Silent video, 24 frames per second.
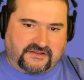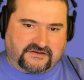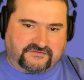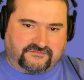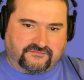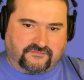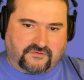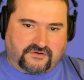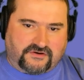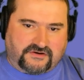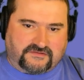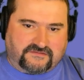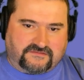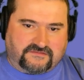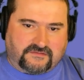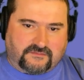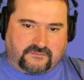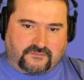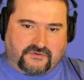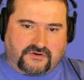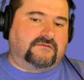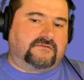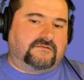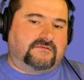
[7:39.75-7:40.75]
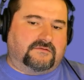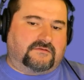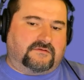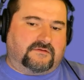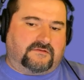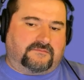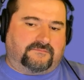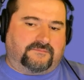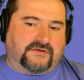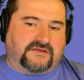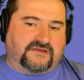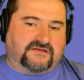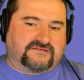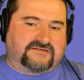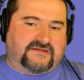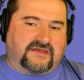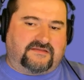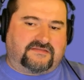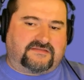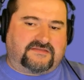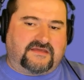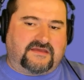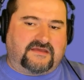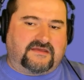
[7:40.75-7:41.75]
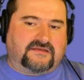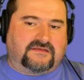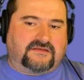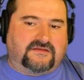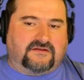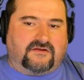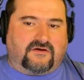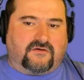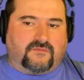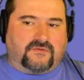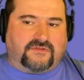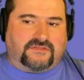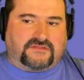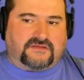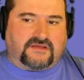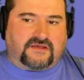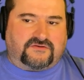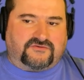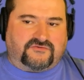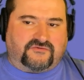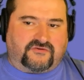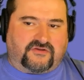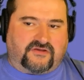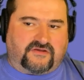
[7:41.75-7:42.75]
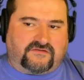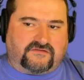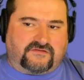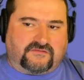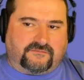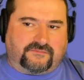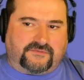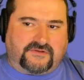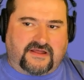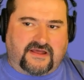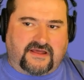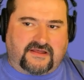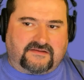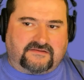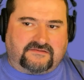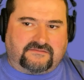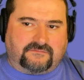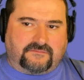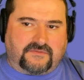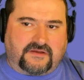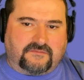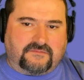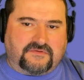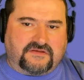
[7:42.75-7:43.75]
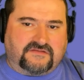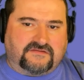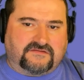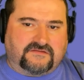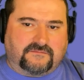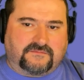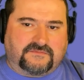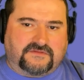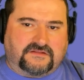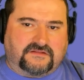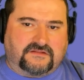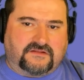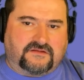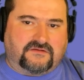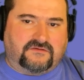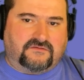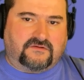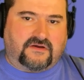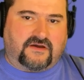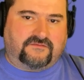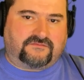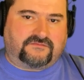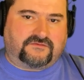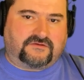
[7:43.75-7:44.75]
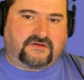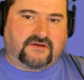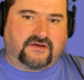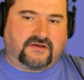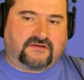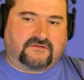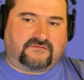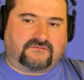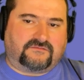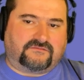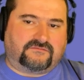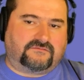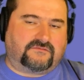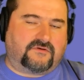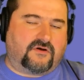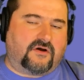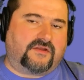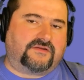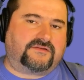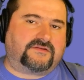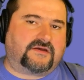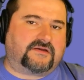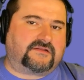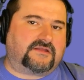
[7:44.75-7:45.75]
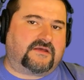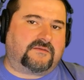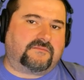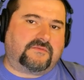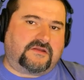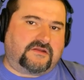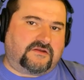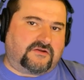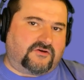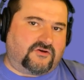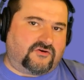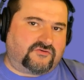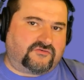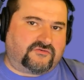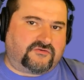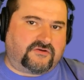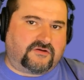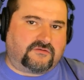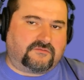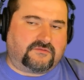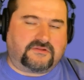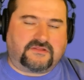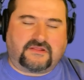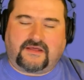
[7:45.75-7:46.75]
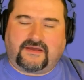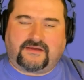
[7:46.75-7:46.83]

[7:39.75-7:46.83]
for it somewhere because I think, you know, with the education plans, maybe it's something that you have to kind of contact them and negotiate with.